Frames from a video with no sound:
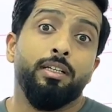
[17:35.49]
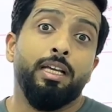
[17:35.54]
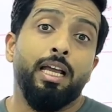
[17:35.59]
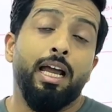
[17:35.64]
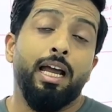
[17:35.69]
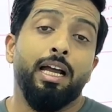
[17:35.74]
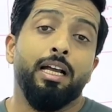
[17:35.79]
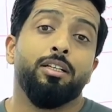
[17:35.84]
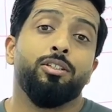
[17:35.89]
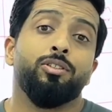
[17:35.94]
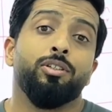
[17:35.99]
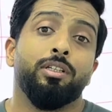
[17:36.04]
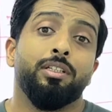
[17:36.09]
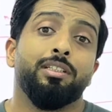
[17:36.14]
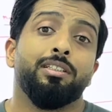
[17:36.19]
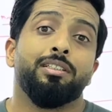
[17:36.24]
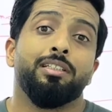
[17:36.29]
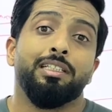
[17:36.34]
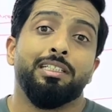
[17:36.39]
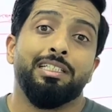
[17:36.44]
catch
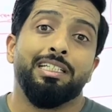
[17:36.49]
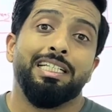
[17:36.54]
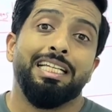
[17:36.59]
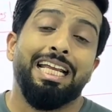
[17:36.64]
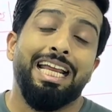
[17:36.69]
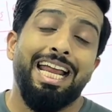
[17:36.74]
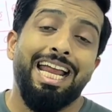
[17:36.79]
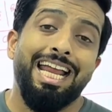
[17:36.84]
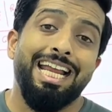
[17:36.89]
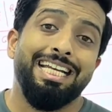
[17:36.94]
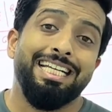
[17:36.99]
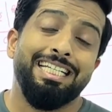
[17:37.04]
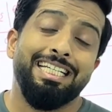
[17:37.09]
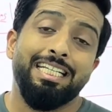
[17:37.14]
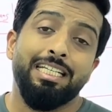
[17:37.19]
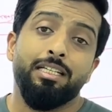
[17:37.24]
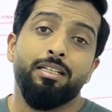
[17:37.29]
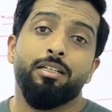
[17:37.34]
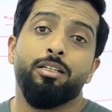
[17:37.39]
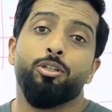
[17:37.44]
is it's an
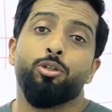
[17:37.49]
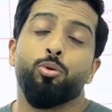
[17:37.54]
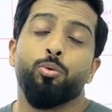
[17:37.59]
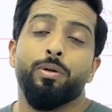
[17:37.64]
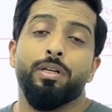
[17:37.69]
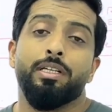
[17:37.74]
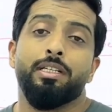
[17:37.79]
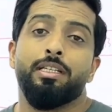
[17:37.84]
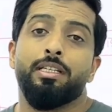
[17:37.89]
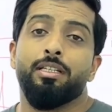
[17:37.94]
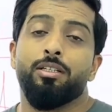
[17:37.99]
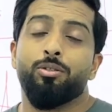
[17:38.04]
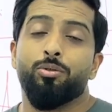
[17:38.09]
80-20,